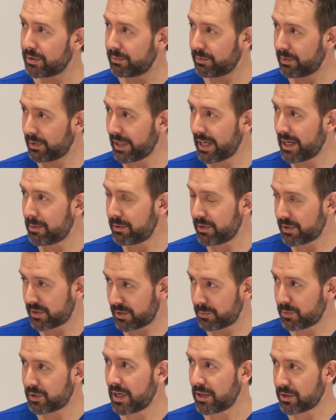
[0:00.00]
lab is
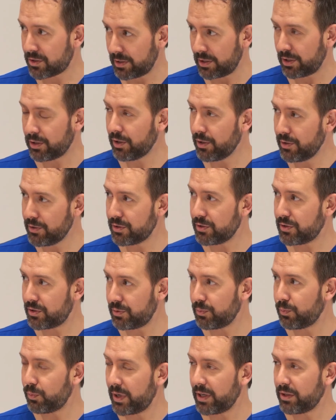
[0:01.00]
substantially closer to
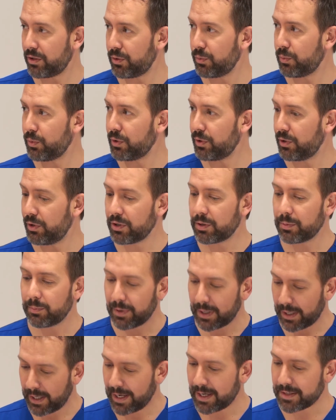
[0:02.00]
where you work.
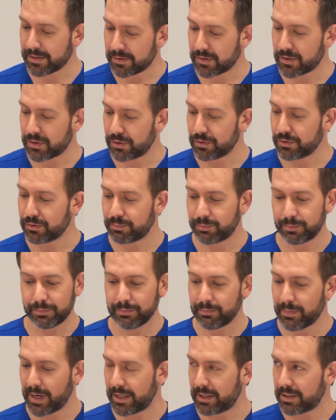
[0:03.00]
Has it still
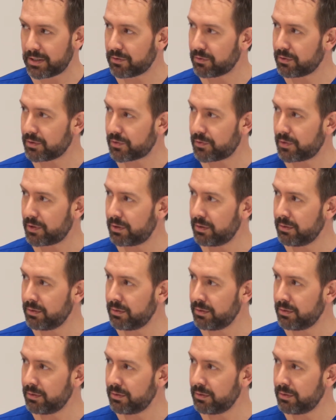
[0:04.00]
made a difference for you?